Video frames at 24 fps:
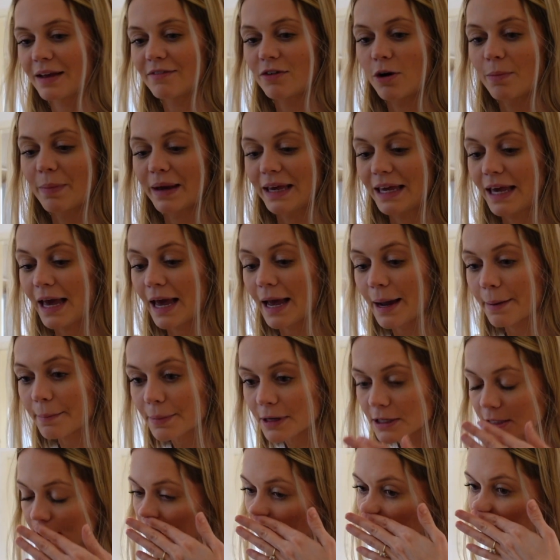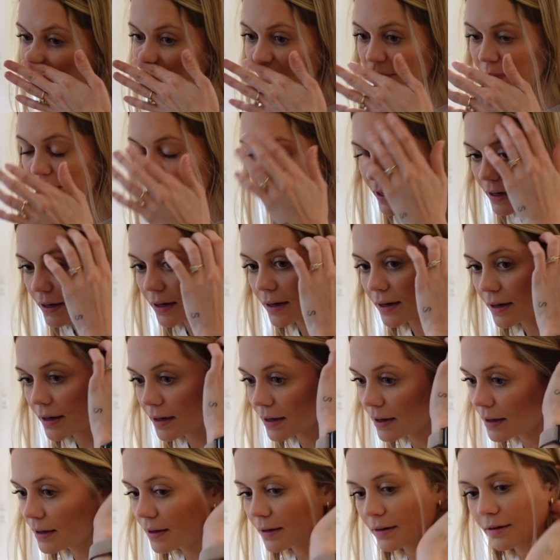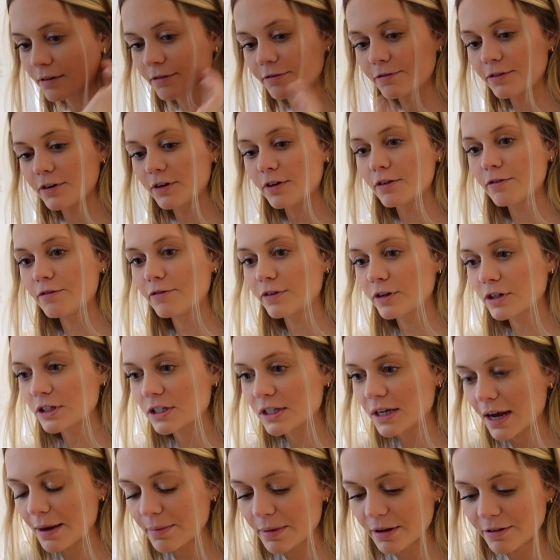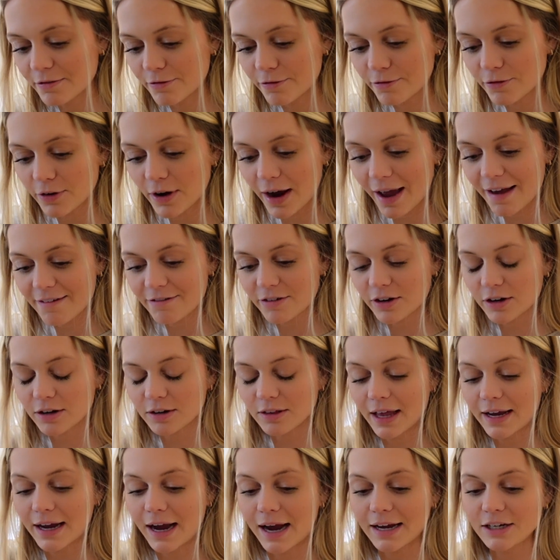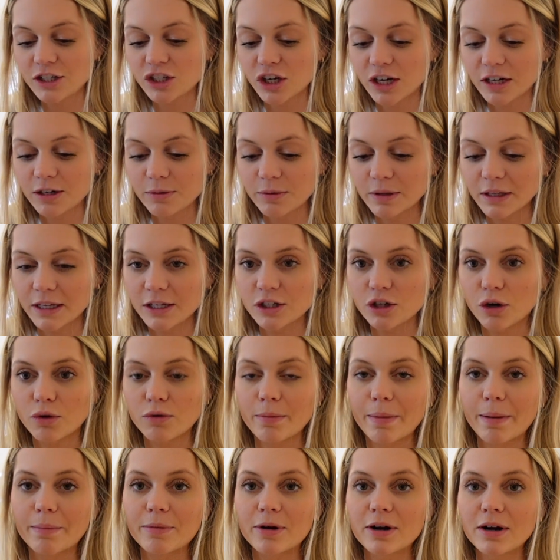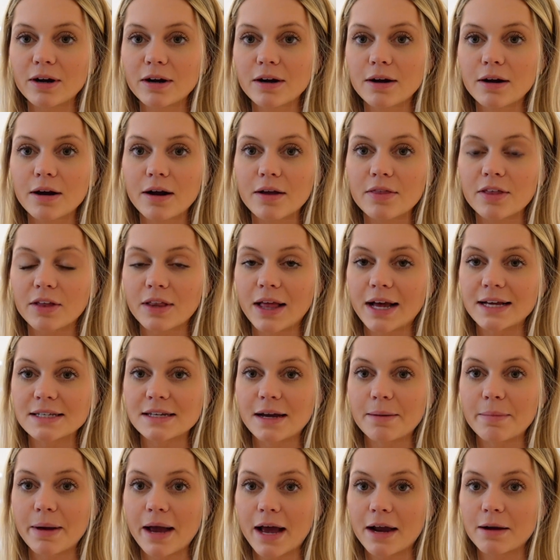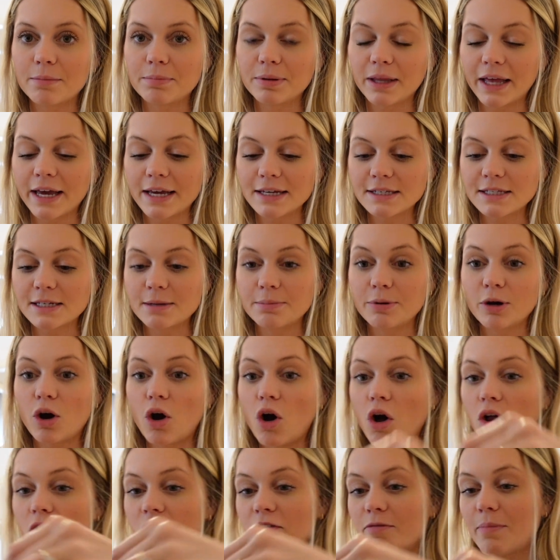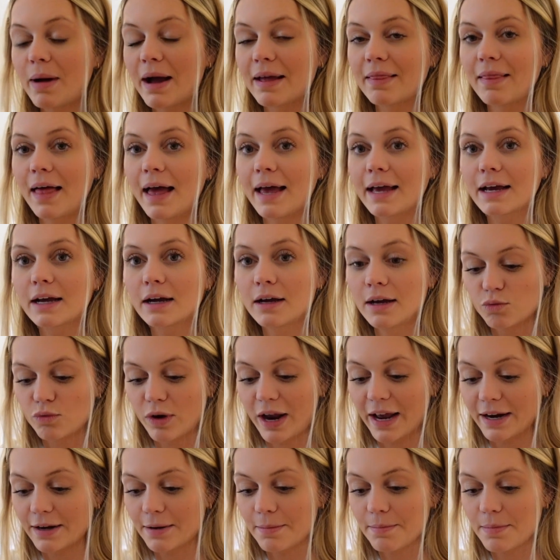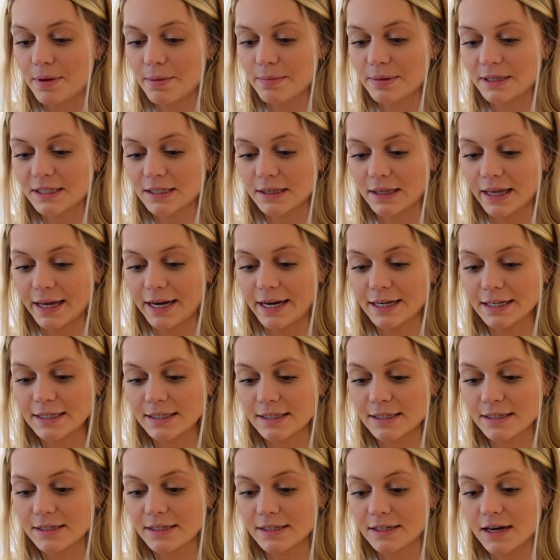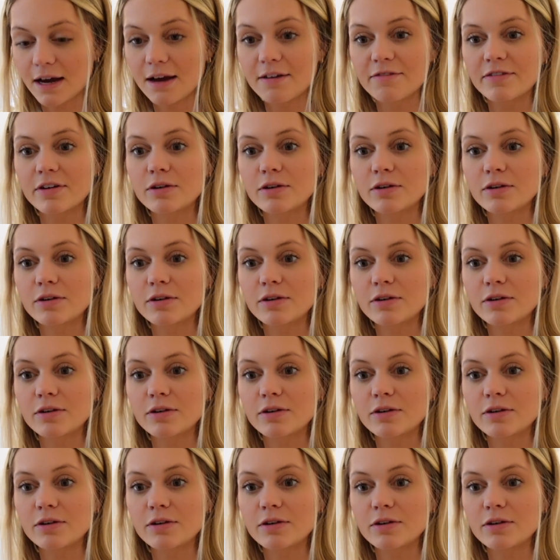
I have all my camera stuff up here for the first time in forever. Like I genuinely don't remember the last time I had a place to put all of my like random miscellaneous stuff.